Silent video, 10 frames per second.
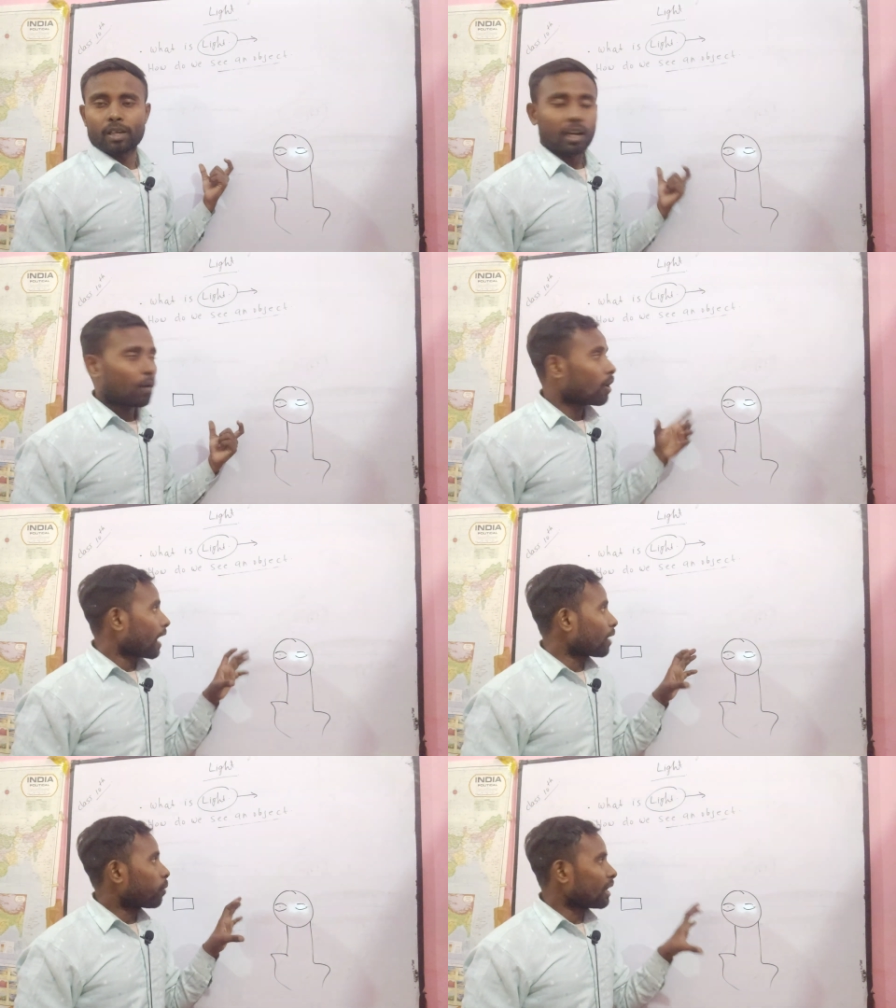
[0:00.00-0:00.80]
Now
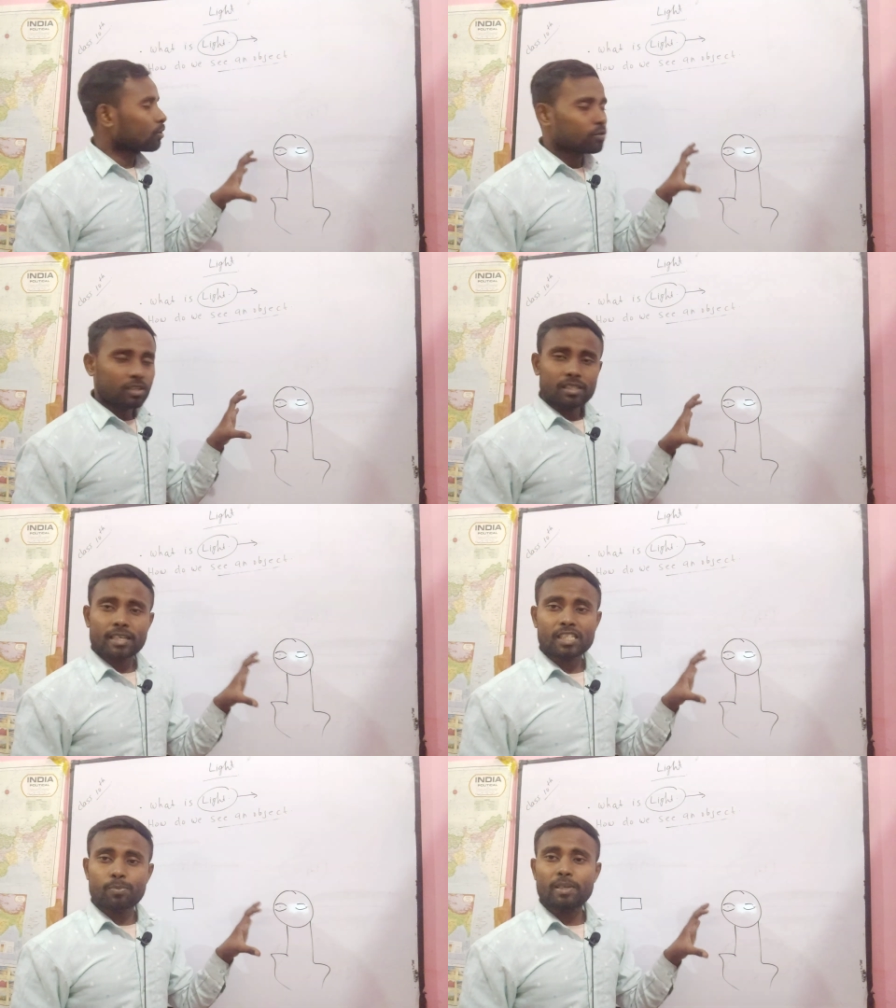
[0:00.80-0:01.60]
I want to just
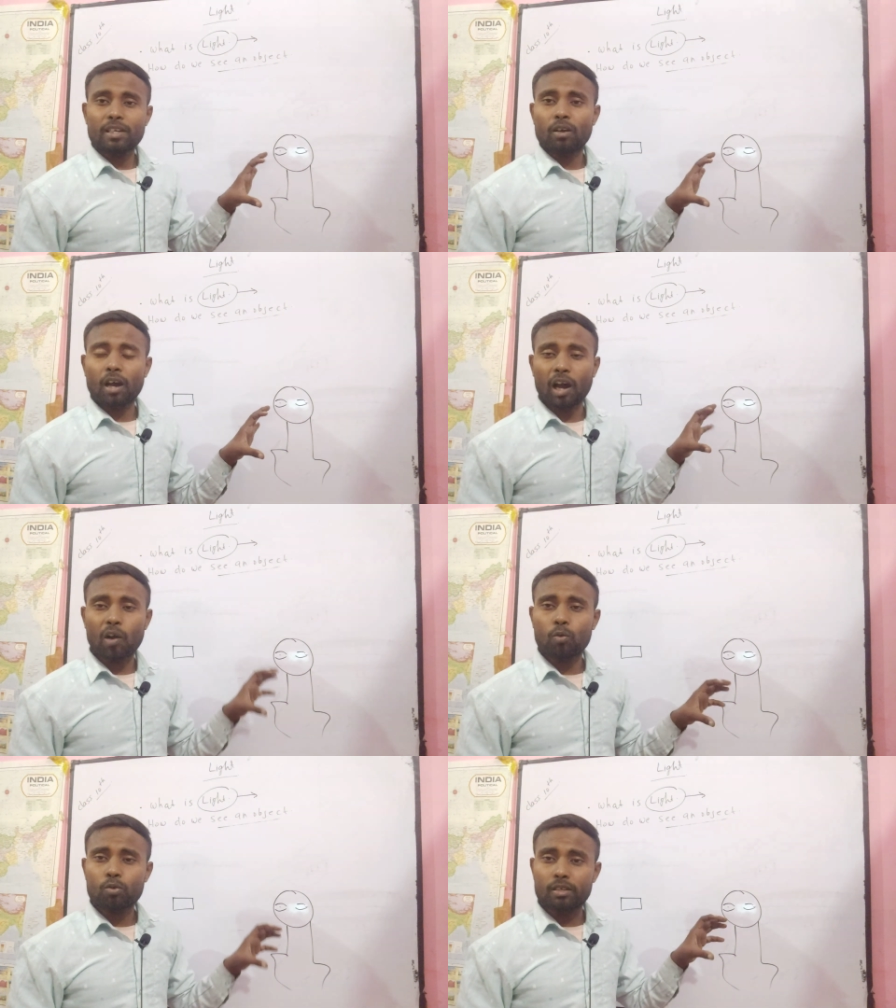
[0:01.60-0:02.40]
explain
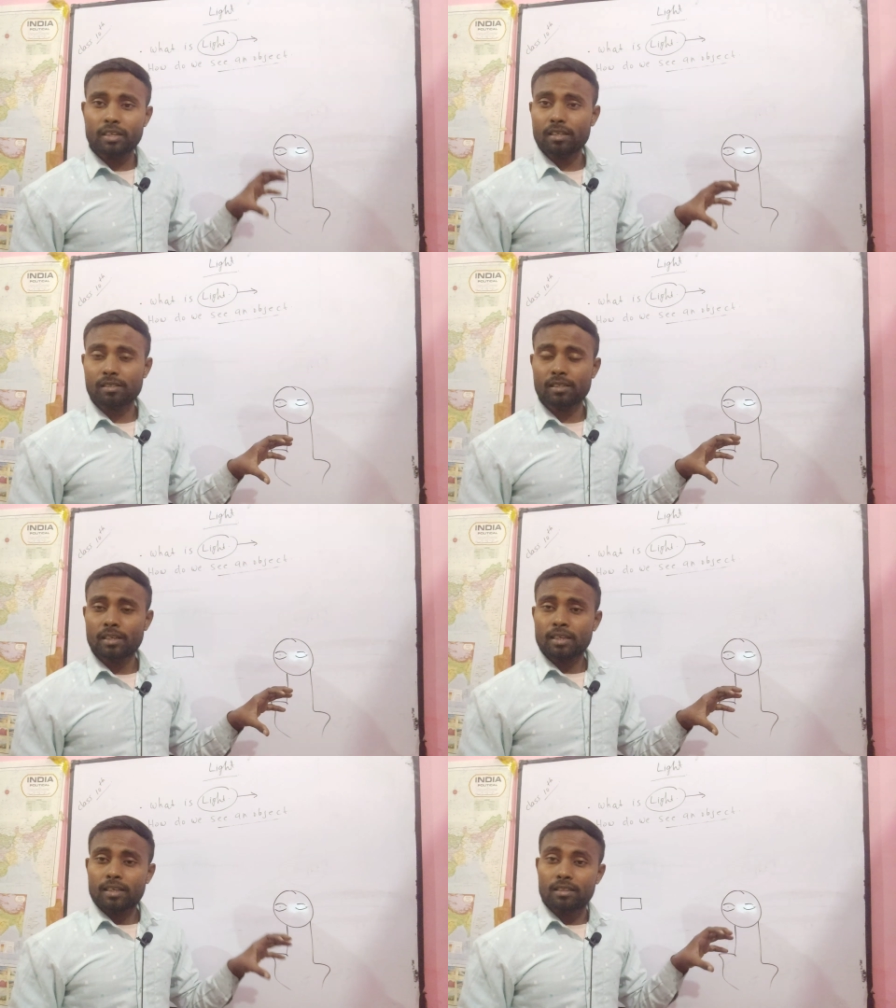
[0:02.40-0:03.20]
how does
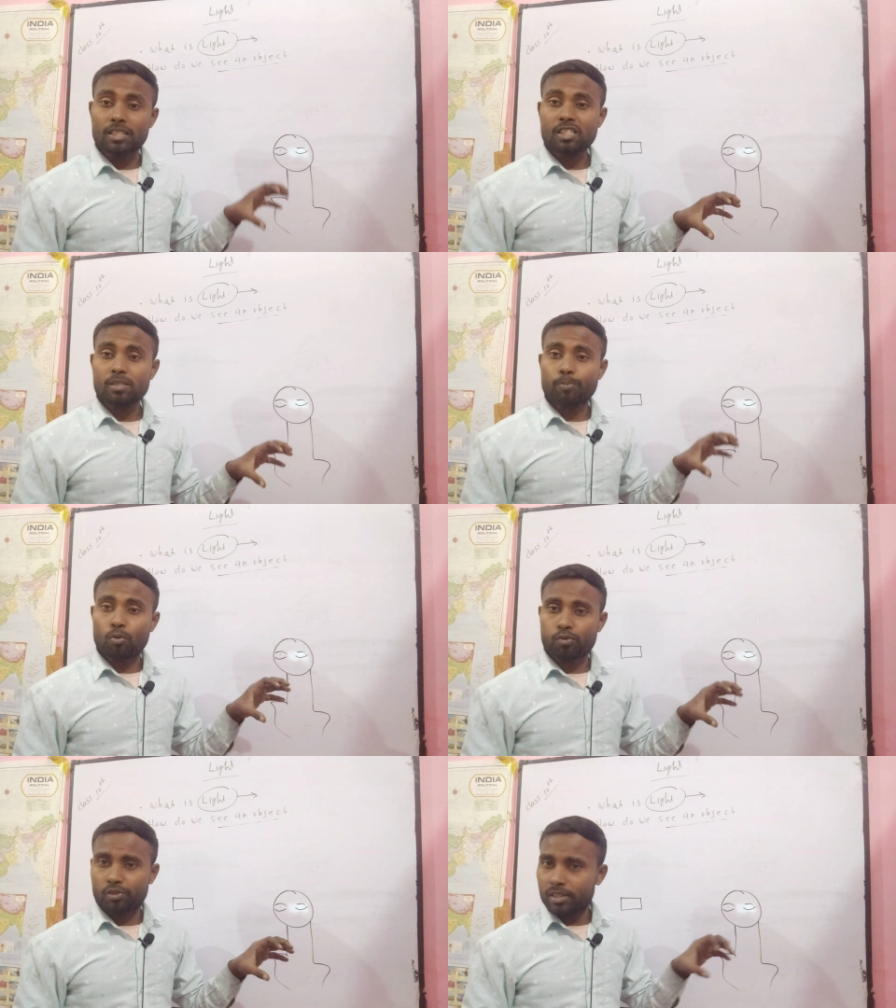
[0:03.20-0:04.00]
this
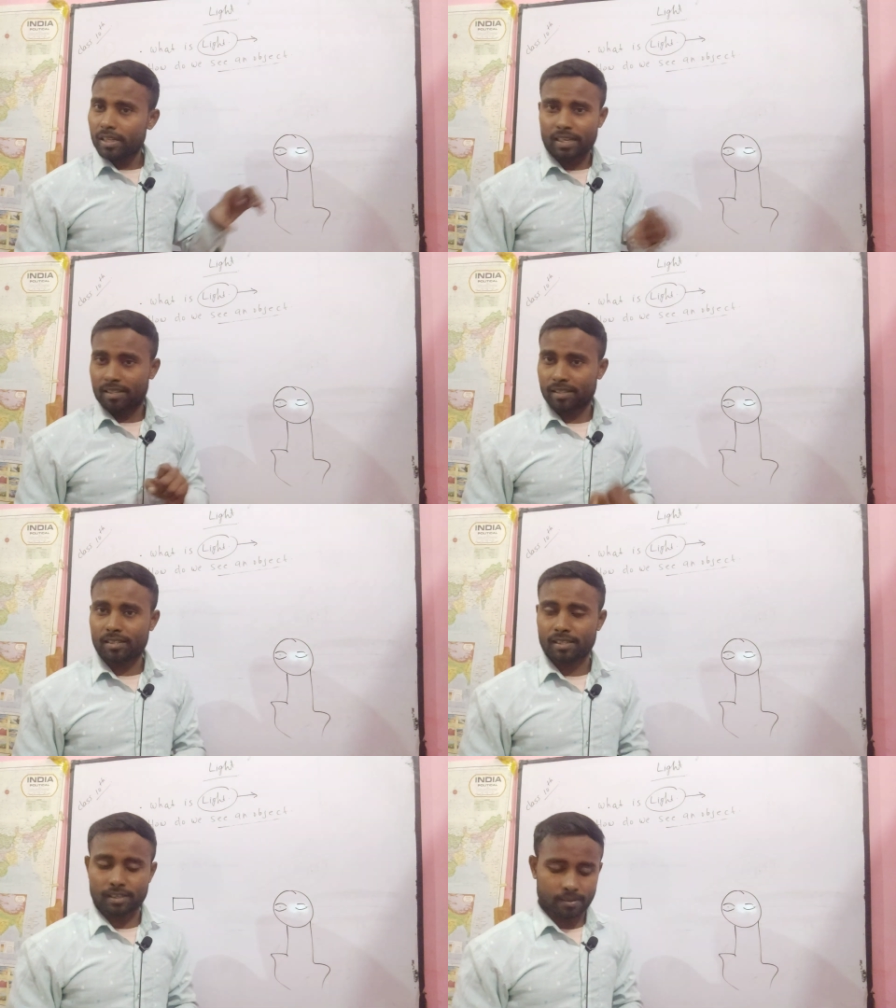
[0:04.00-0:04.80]
procedure
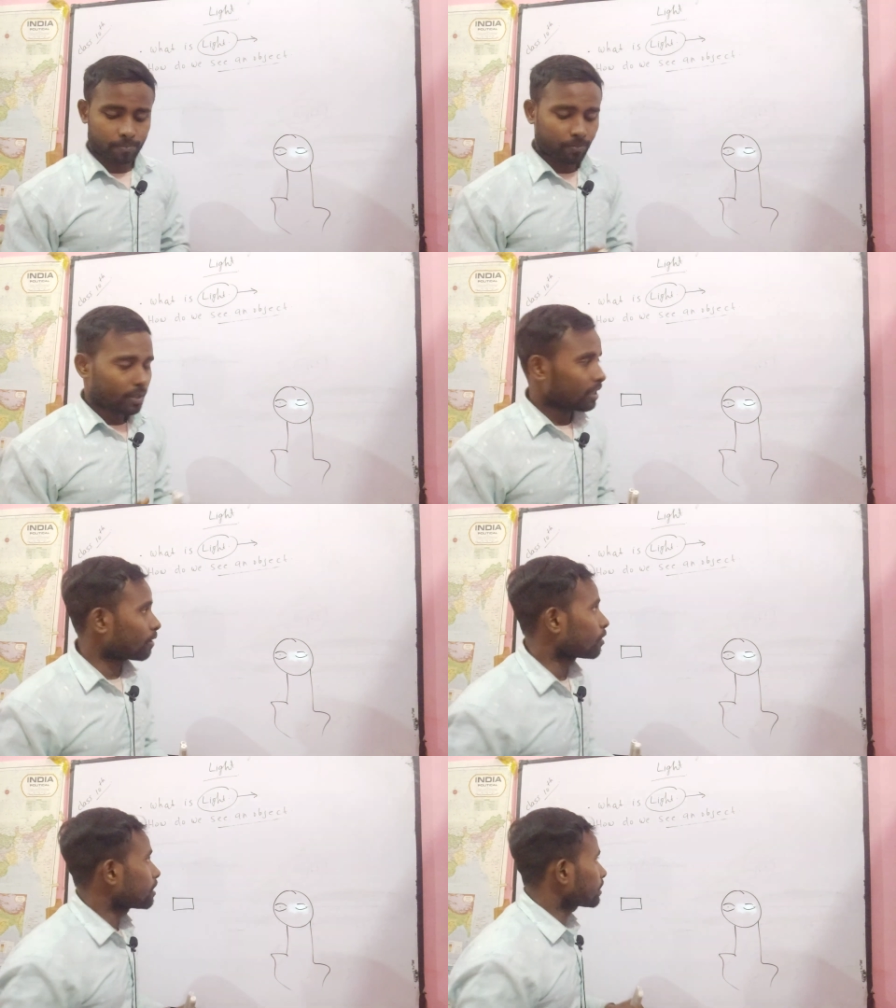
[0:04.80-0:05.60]
exist here.
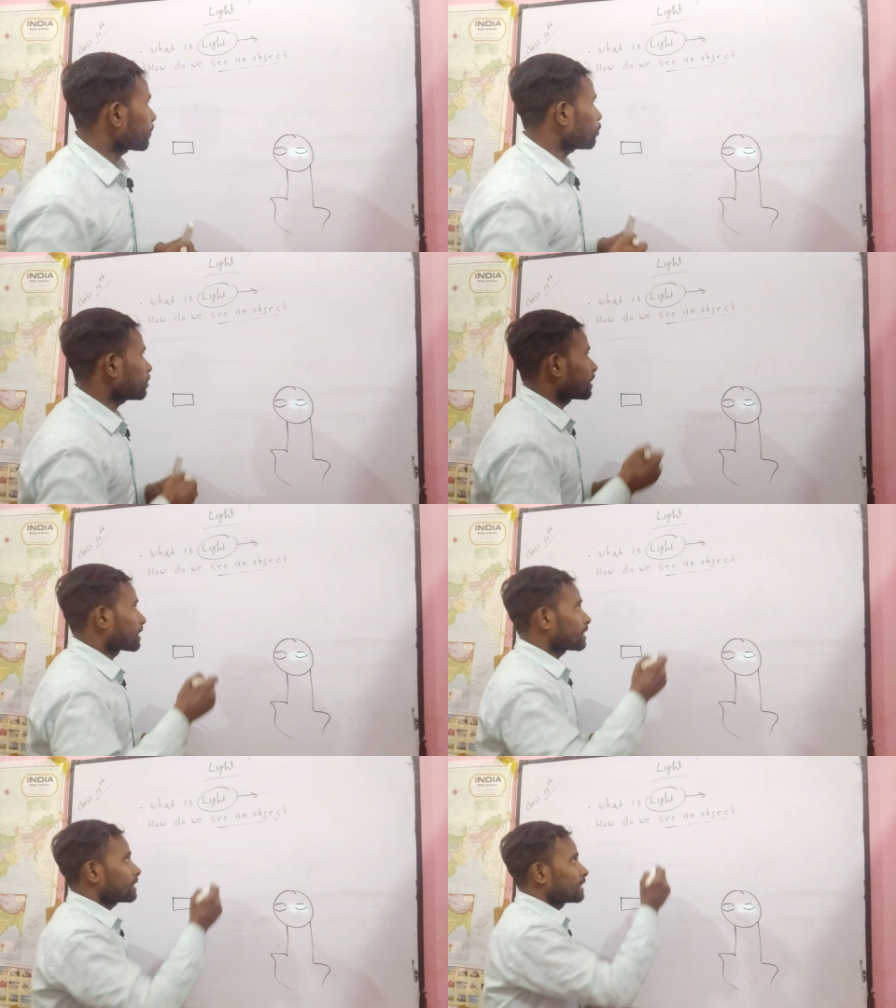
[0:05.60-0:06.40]
Now suppose
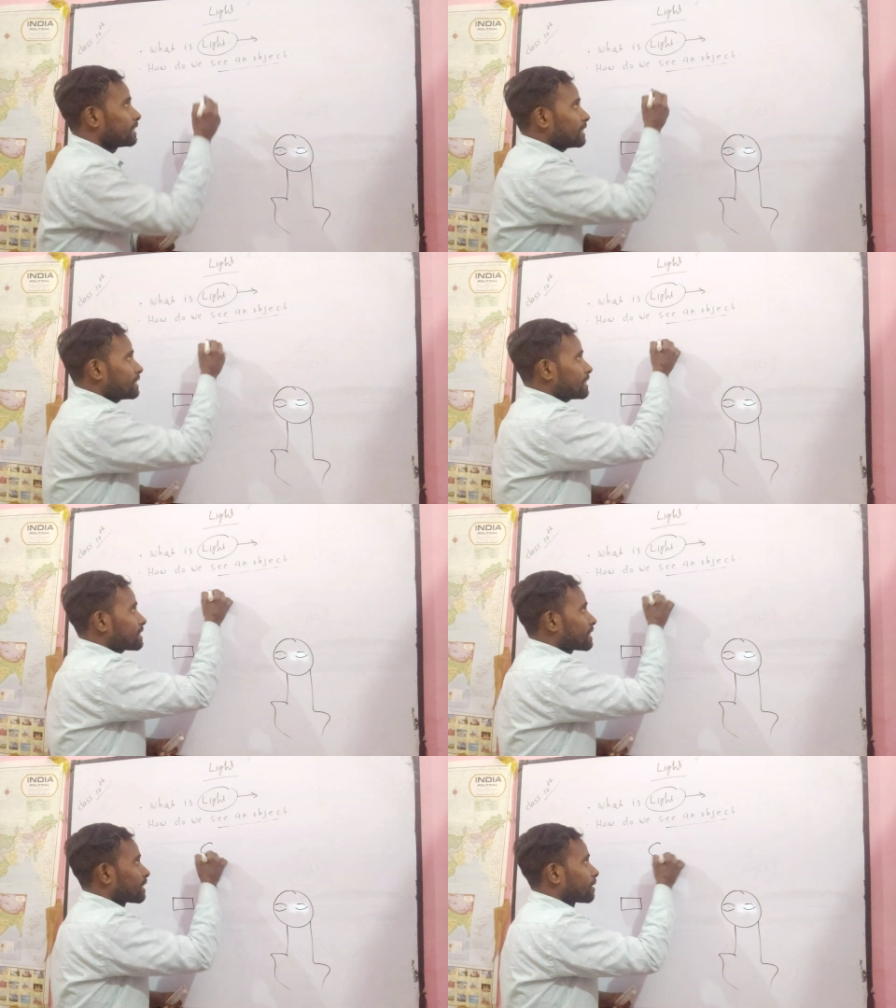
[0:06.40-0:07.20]
that there is a
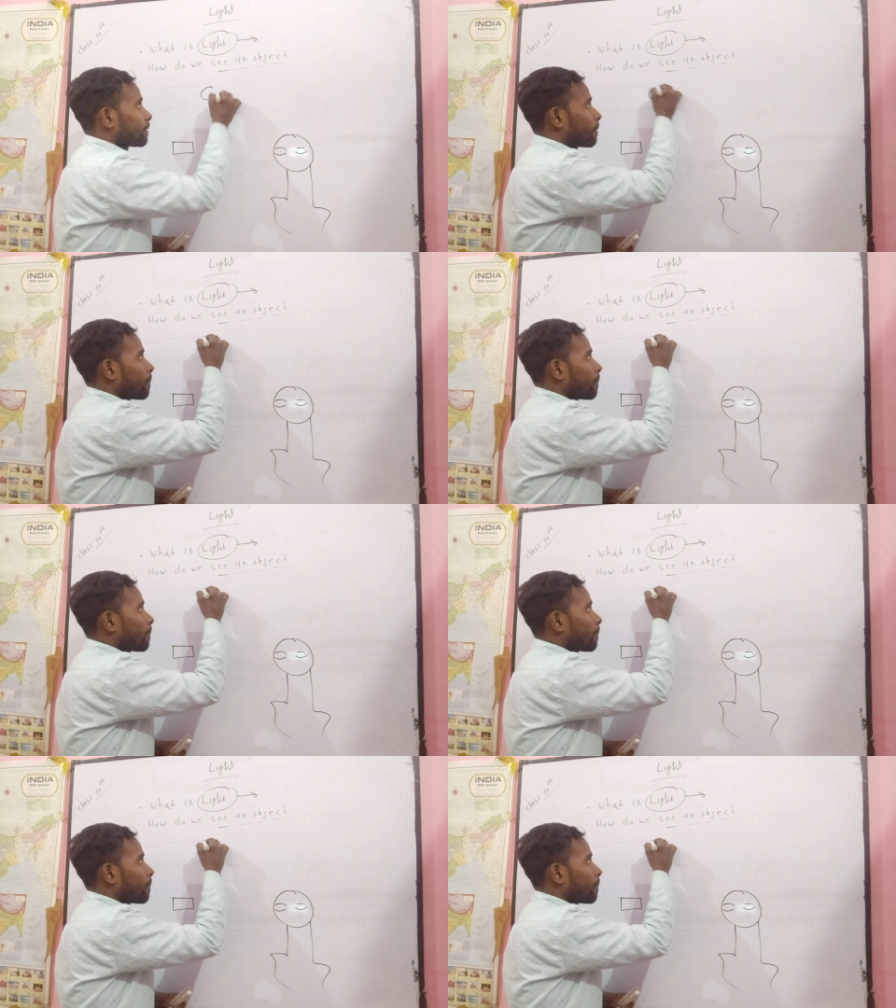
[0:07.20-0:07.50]
sun.